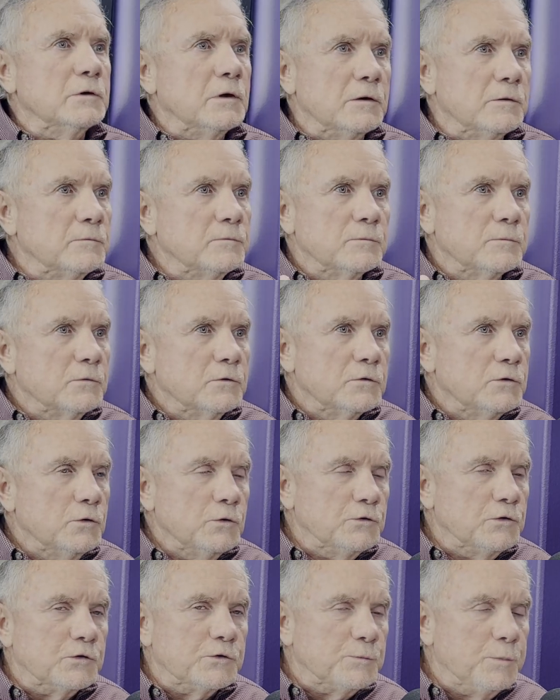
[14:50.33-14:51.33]
you got a
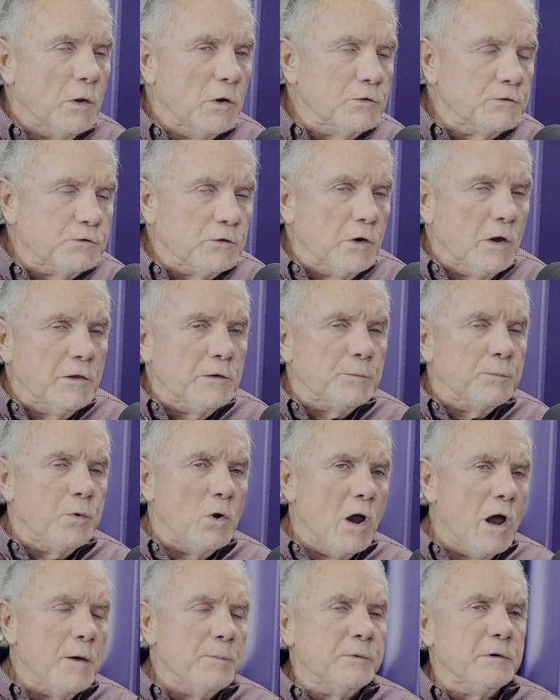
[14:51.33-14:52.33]
huge explosion on the
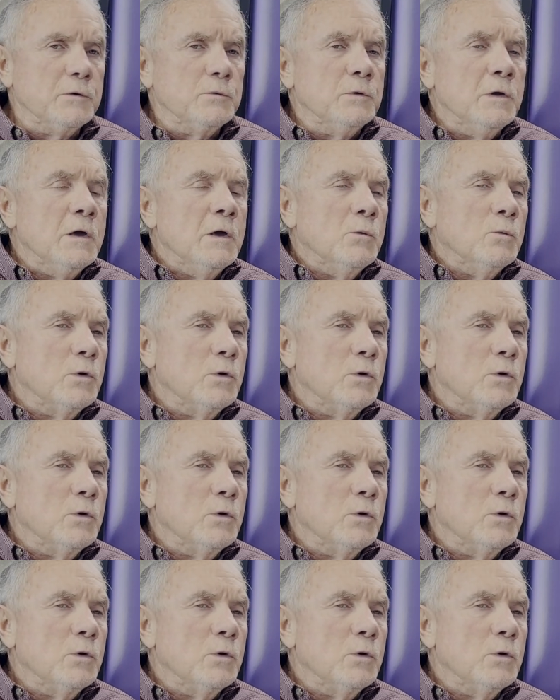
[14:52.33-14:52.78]
property.